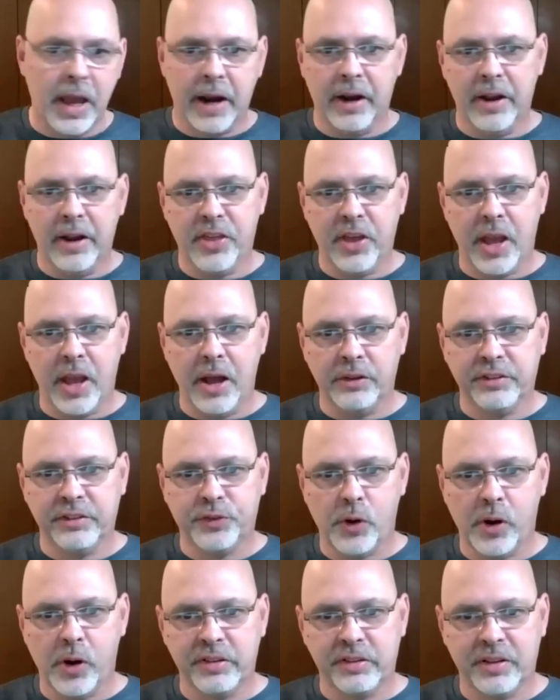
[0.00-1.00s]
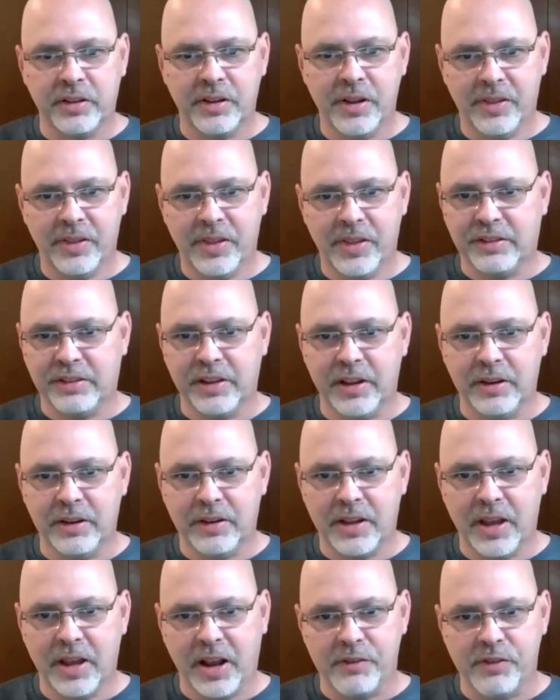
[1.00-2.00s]
Got anything else for us? That's
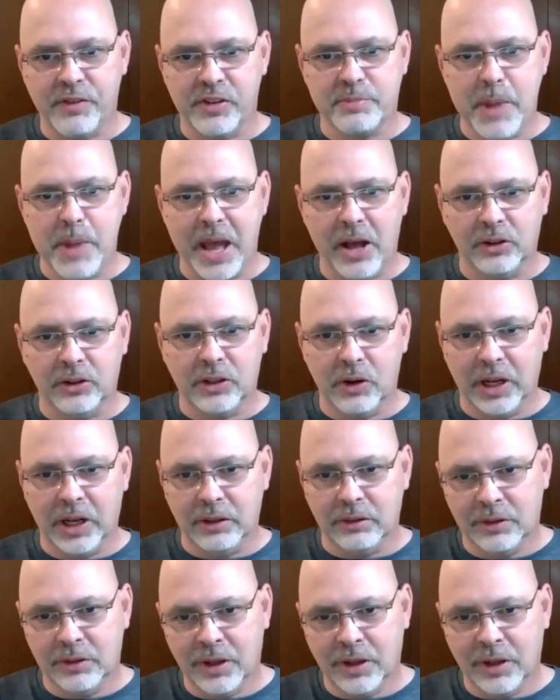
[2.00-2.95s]
it. That covers mail, doesn't it?